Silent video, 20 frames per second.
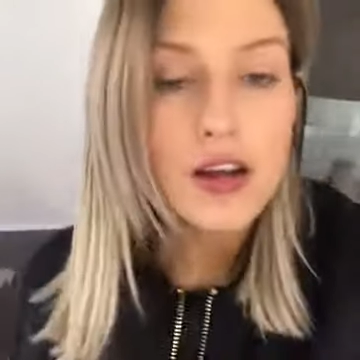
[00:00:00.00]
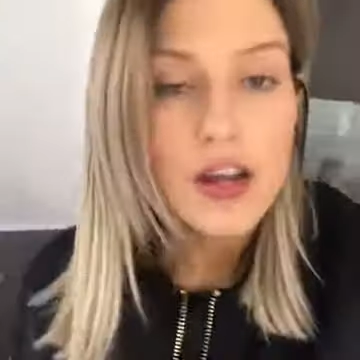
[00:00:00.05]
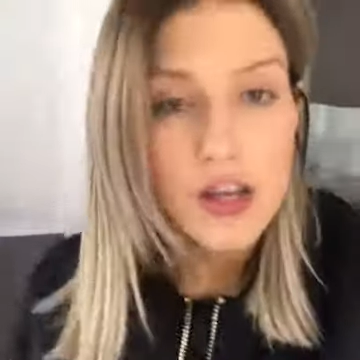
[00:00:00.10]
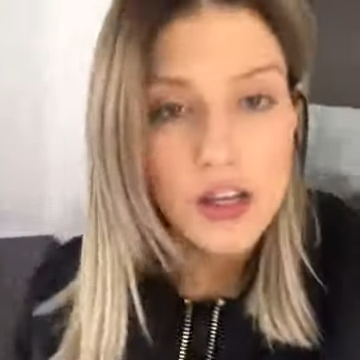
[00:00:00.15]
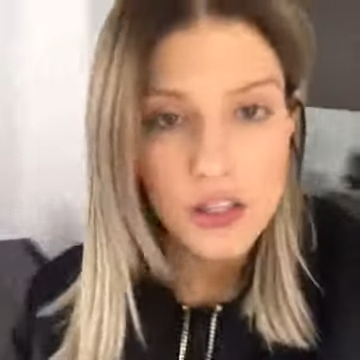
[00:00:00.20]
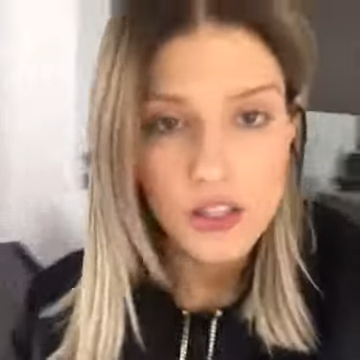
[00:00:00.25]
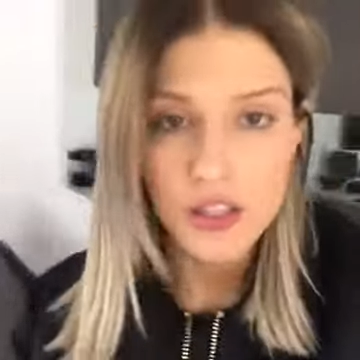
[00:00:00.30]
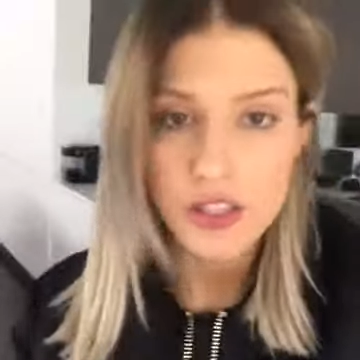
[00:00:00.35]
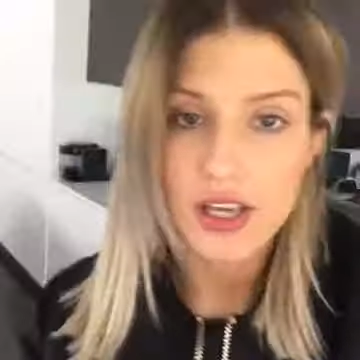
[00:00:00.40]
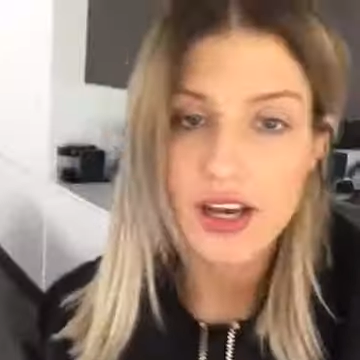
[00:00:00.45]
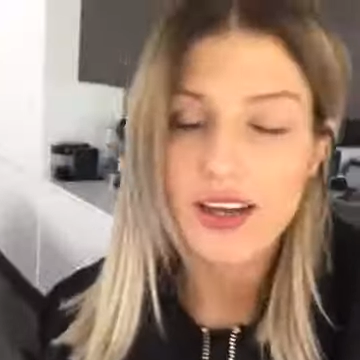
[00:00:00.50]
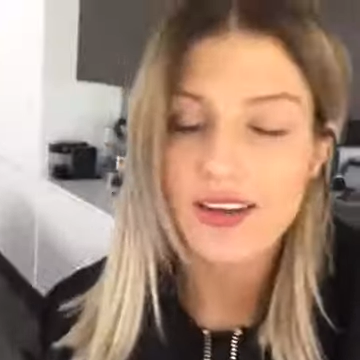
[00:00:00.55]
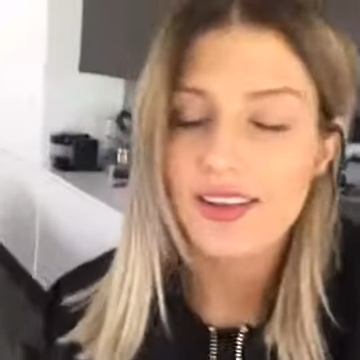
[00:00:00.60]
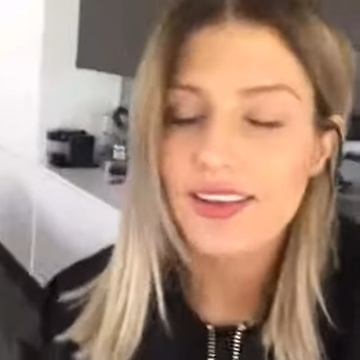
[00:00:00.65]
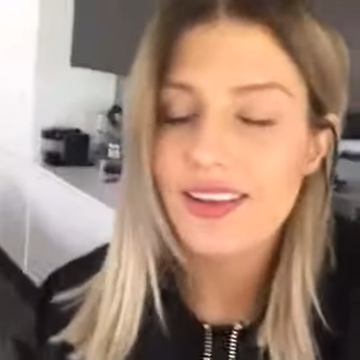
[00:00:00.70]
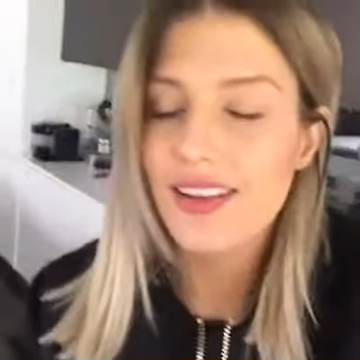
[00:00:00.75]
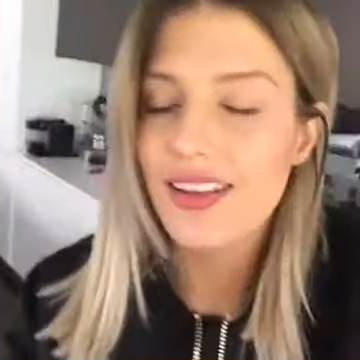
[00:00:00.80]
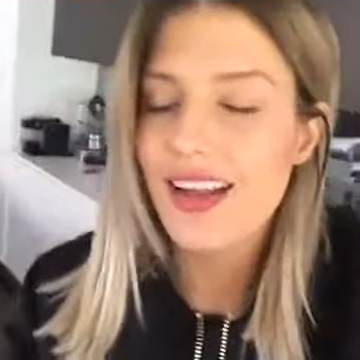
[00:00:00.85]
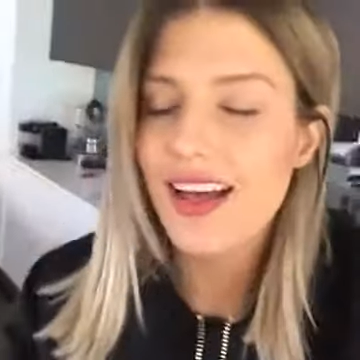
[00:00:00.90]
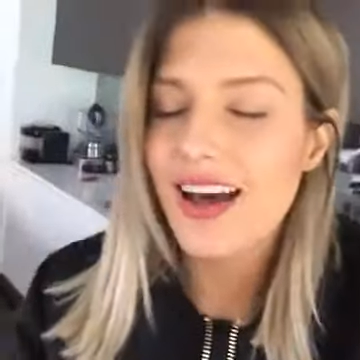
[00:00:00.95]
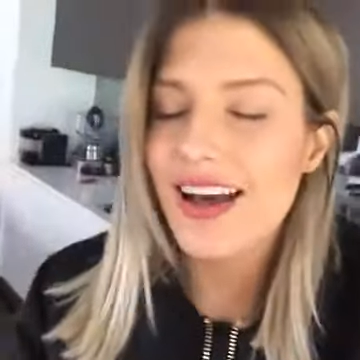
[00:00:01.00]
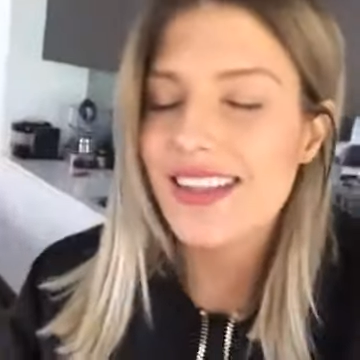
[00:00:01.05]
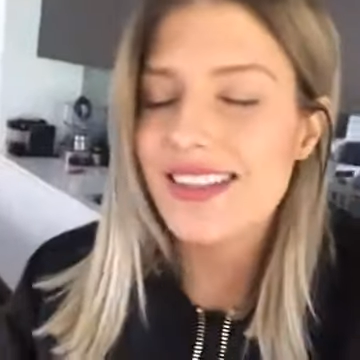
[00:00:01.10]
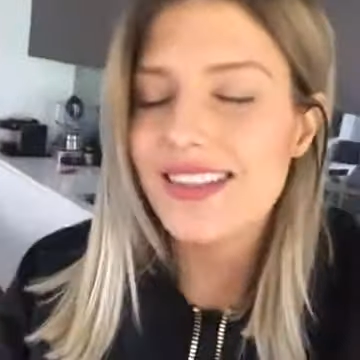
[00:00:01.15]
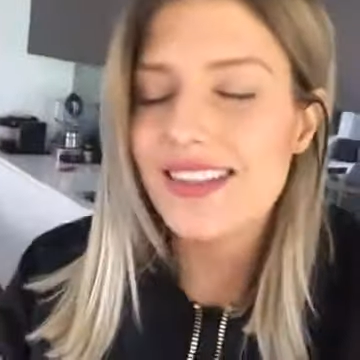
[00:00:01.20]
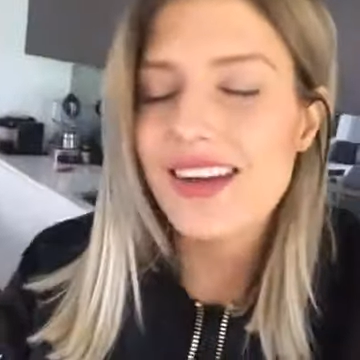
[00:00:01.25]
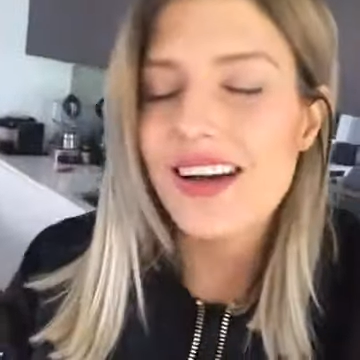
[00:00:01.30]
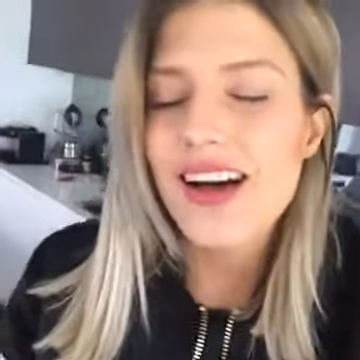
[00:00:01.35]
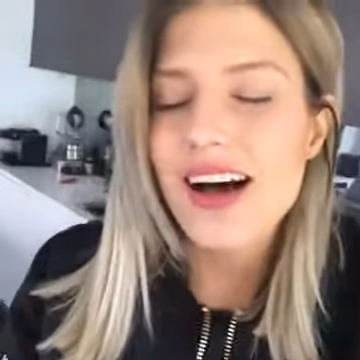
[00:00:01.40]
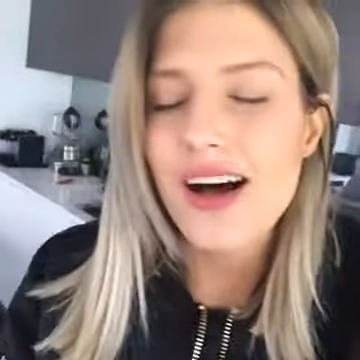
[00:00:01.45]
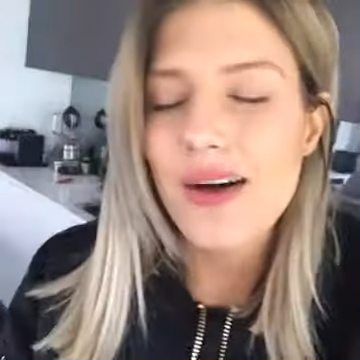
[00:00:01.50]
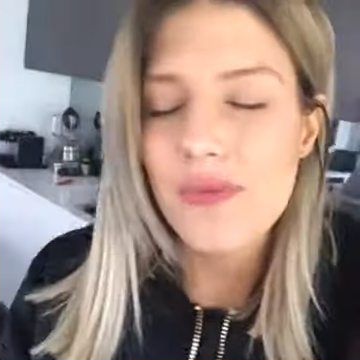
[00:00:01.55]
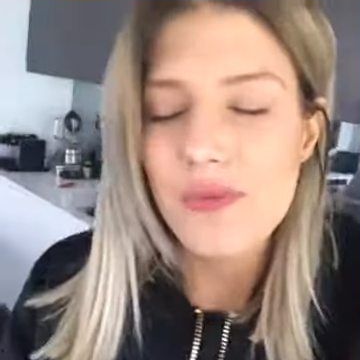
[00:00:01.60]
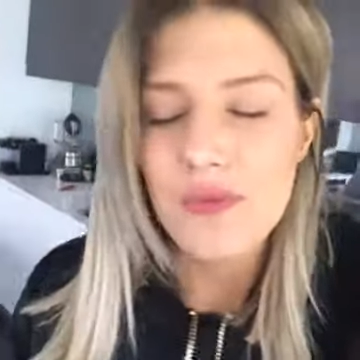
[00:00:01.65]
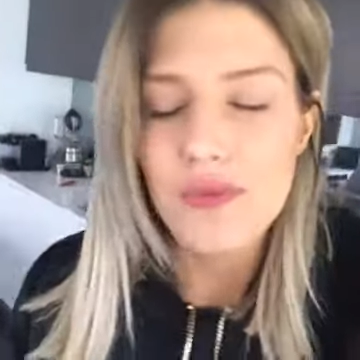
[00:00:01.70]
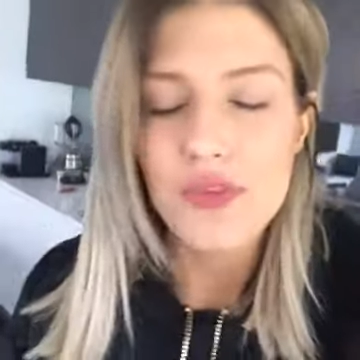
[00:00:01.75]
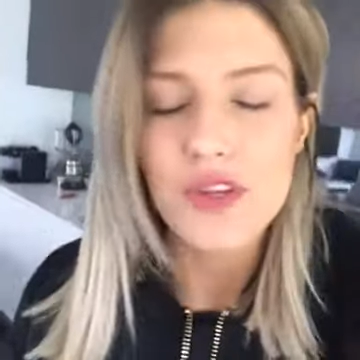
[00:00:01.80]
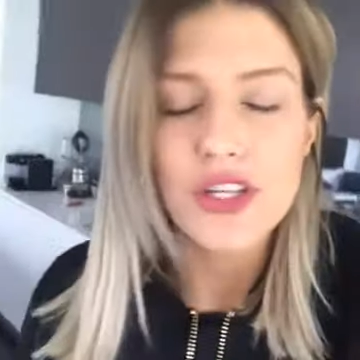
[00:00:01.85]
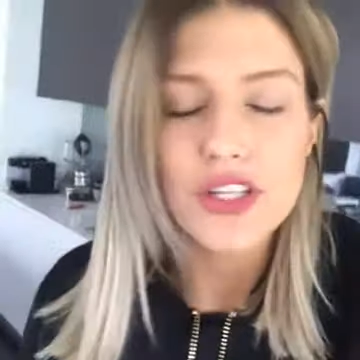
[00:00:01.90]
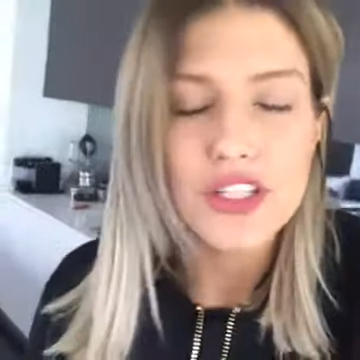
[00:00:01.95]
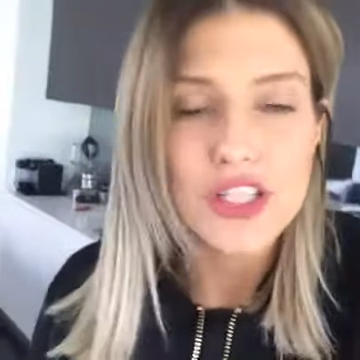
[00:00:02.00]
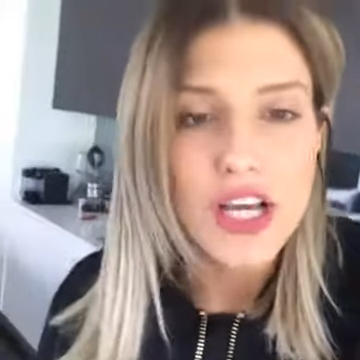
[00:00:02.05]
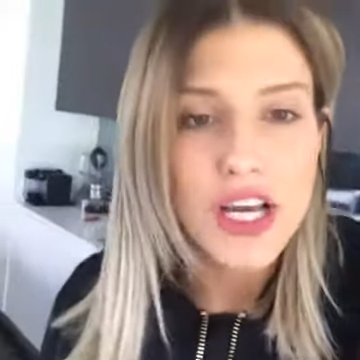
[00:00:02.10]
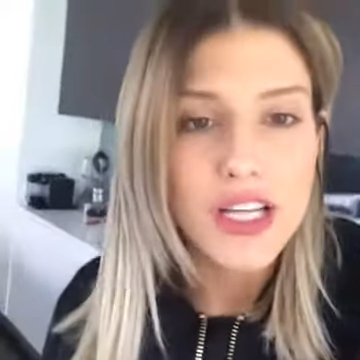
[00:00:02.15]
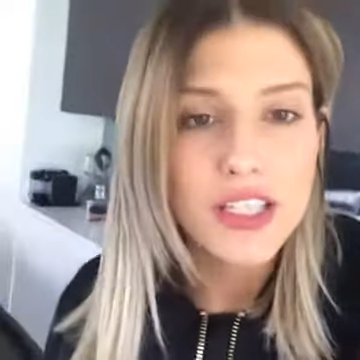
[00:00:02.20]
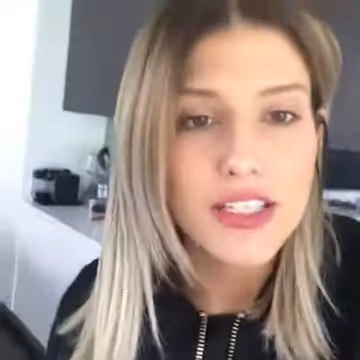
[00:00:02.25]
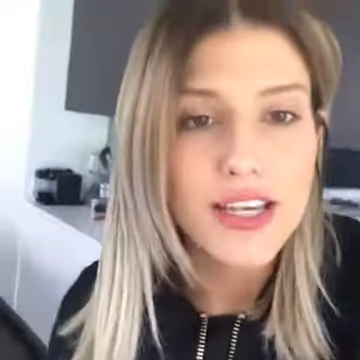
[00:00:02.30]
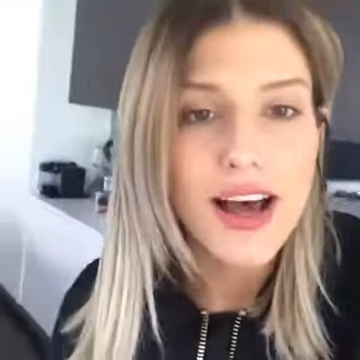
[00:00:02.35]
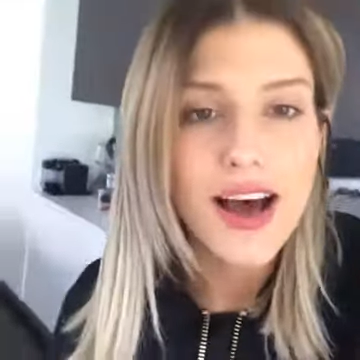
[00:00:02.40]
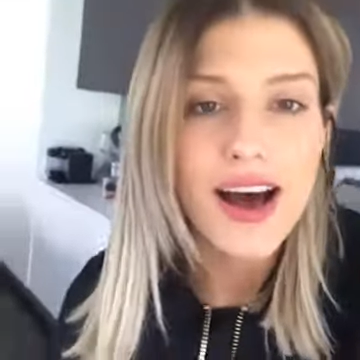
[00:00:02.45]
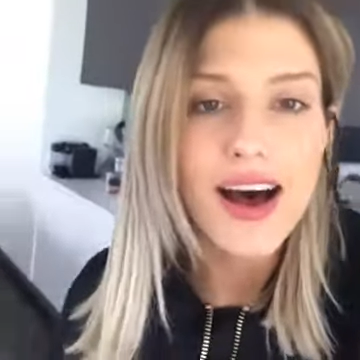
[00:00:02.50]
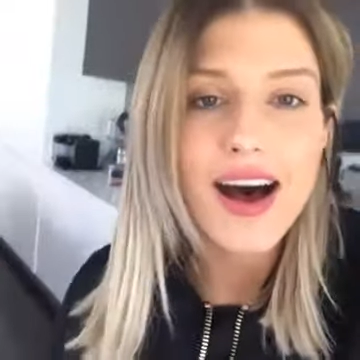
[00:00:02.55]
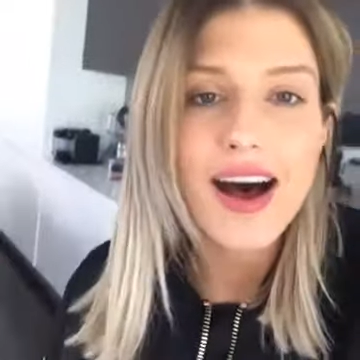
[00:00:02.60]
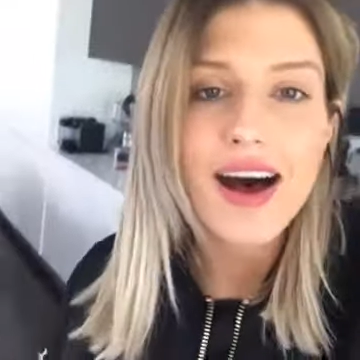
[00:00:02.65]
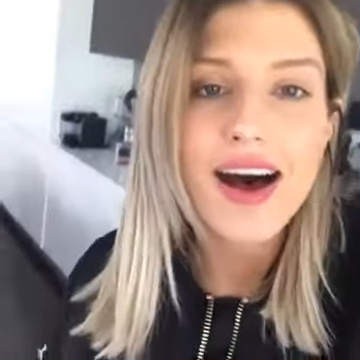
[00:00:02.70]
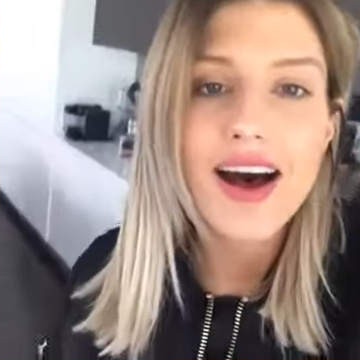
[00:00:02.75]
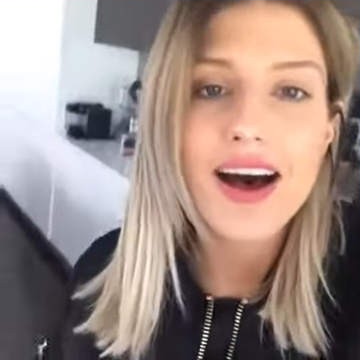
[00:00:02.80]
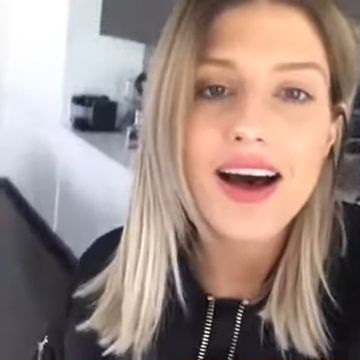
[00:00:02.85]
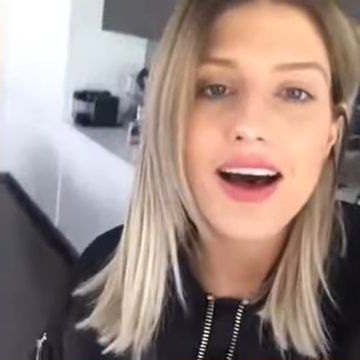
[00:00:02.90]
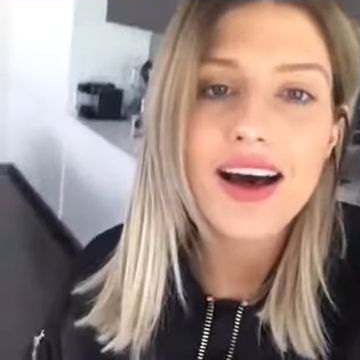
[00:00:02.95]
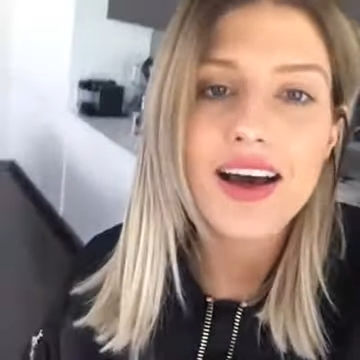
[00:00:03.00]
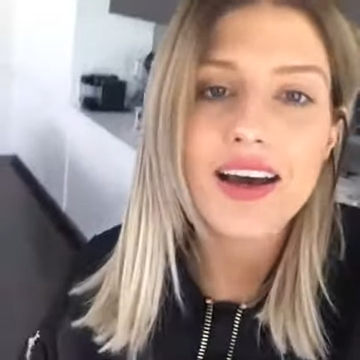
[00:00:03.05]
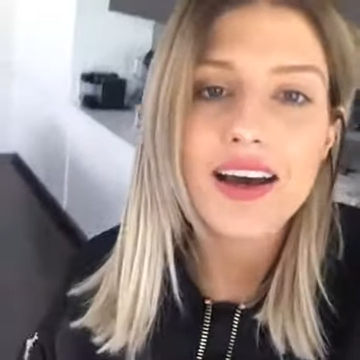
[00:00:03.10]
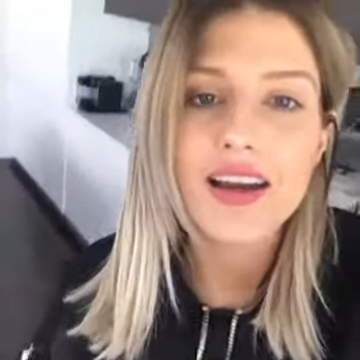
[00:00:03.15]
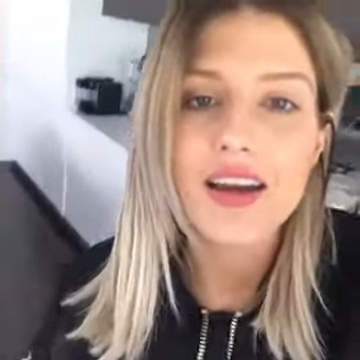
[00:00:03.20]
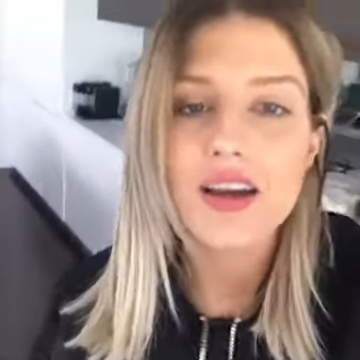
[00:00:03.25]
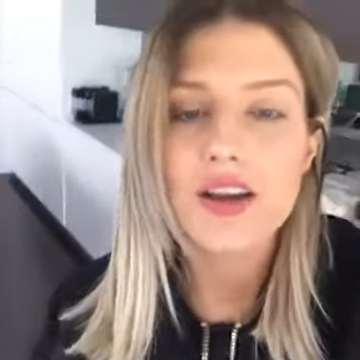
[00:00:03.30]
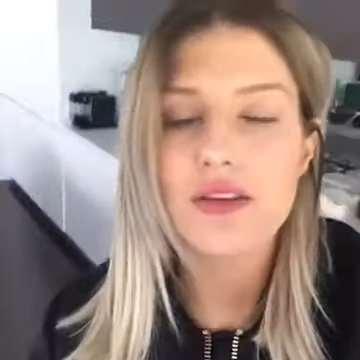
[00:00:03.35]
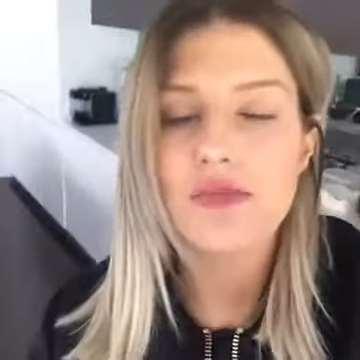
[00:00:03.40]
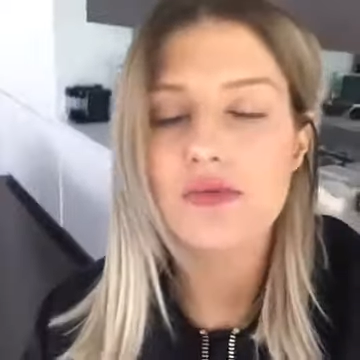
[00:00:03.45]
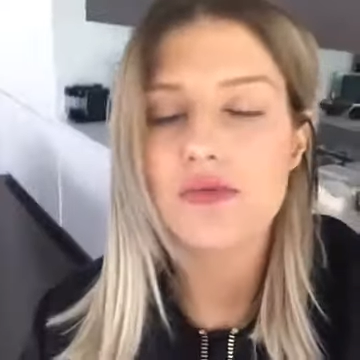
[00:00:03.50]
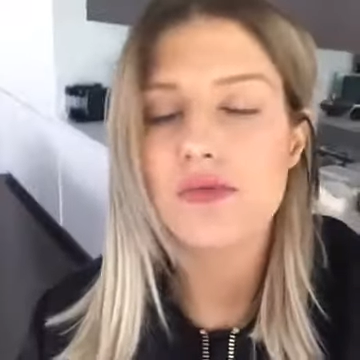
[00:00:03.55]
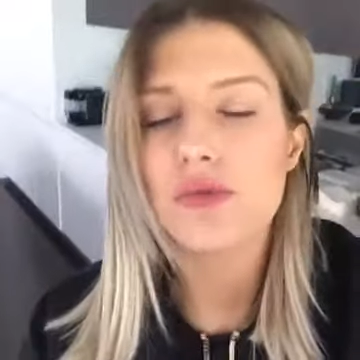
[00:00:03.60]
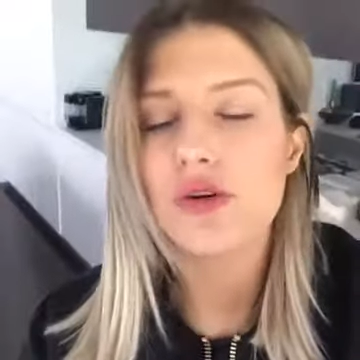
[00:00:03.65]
Sun lights up the daytime,